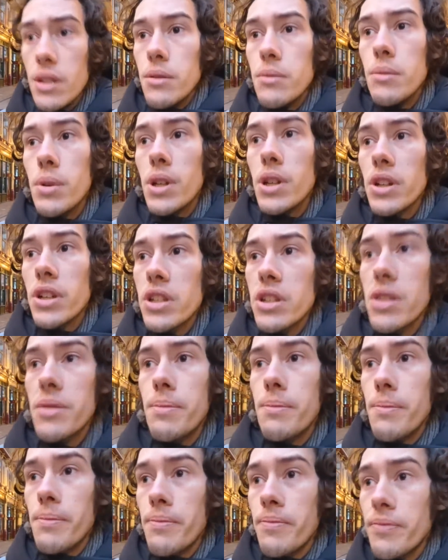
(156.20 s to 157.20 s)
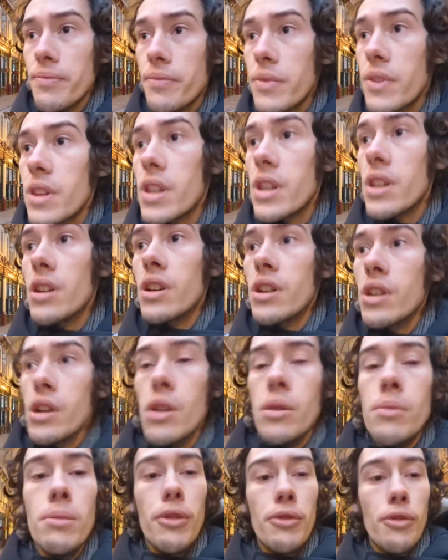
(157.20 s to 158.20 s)
Because
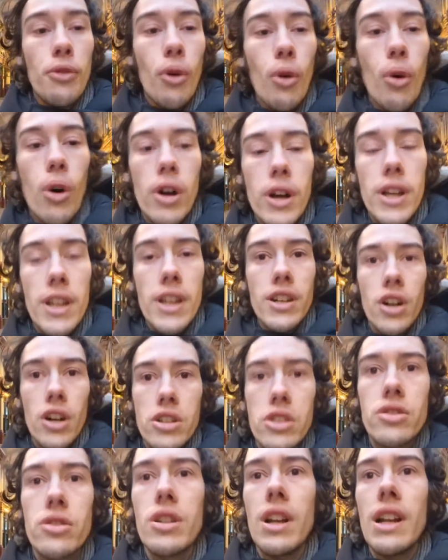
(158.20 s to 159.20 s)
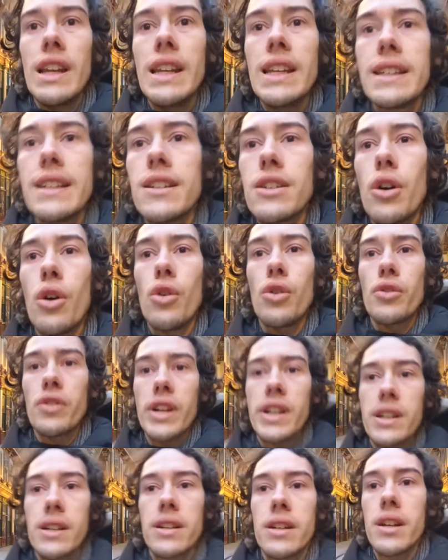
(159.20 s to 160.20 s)
before he got to the Leaky
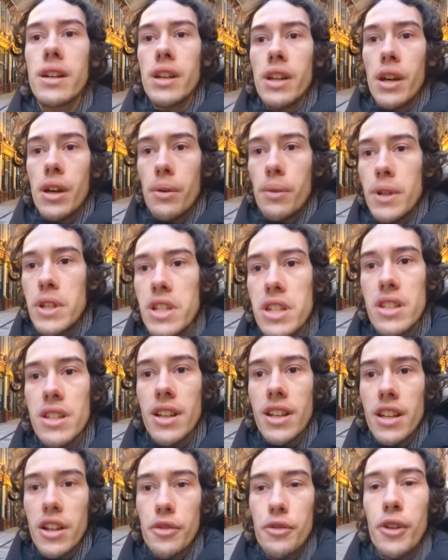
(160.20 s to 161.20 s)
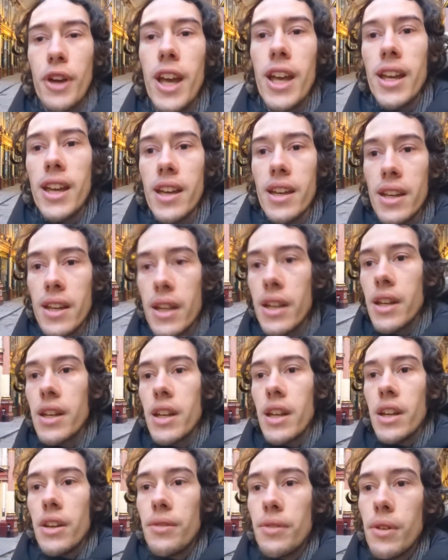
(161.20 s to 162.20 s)
Cauldron, which is the cafe,
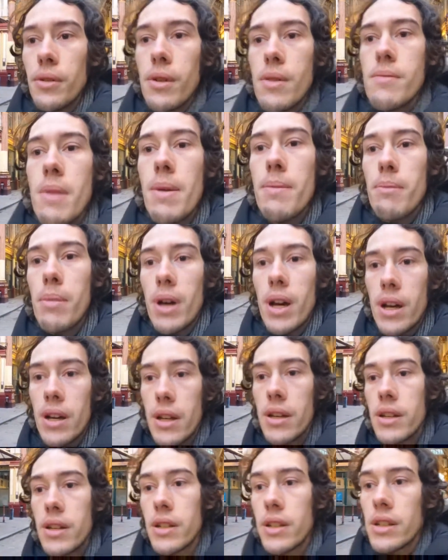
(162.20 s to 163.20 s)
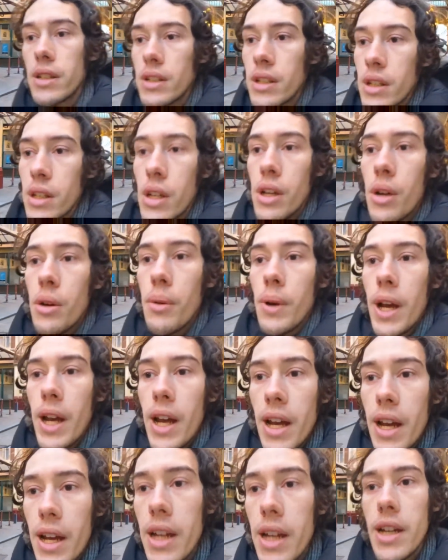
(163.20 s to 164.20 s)
if you remember, where
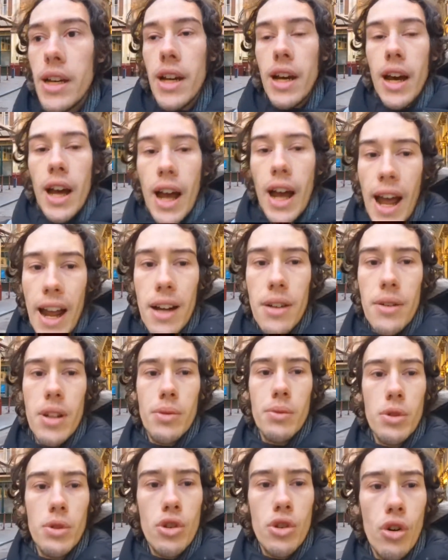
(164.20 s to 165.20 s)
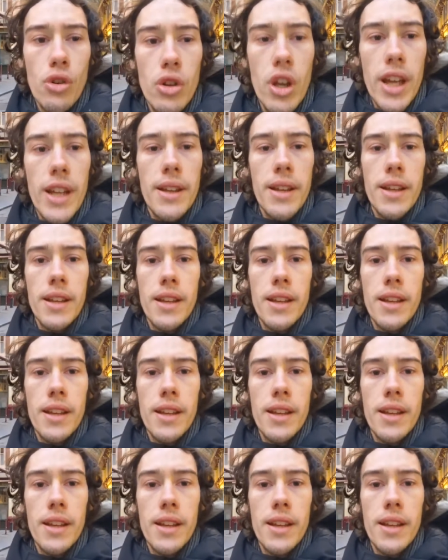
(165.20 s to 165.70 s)
Hagrid would go, then